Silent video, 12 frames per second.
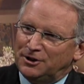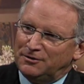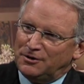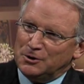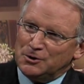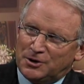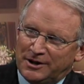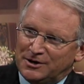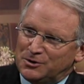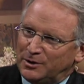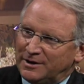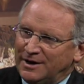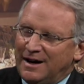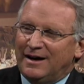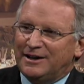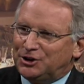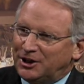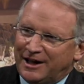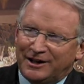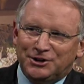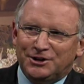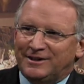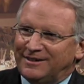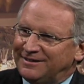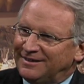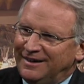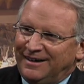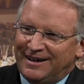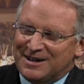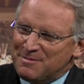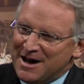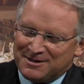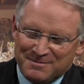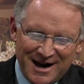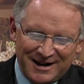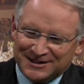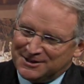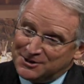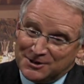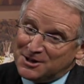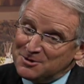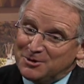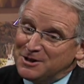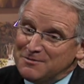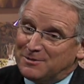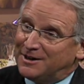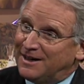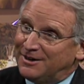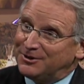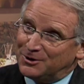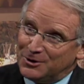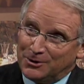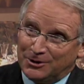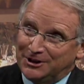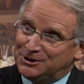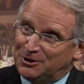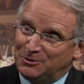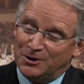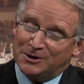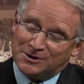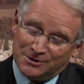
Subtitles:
of those things with education and mathematics, it's just unbelievable how the correlation works.